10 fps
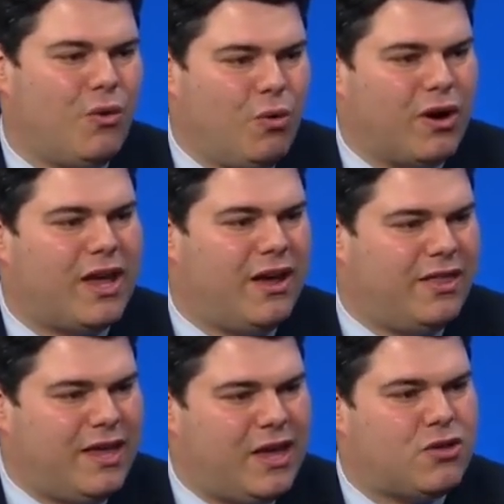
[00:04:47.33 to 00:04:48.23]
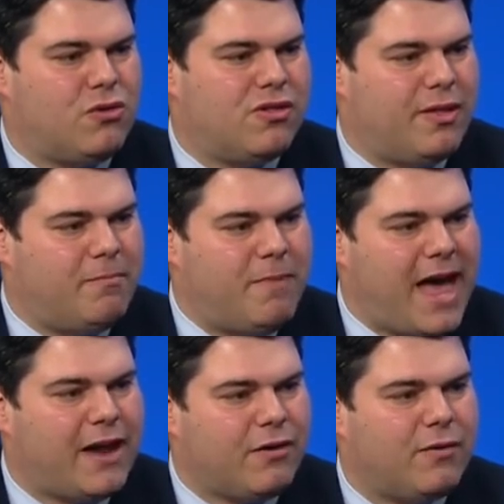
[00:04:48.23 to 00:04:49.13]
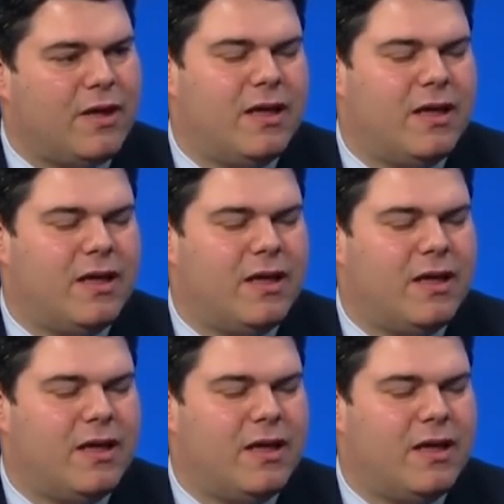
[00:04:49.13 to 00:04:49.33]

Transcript: working on the issues that matter.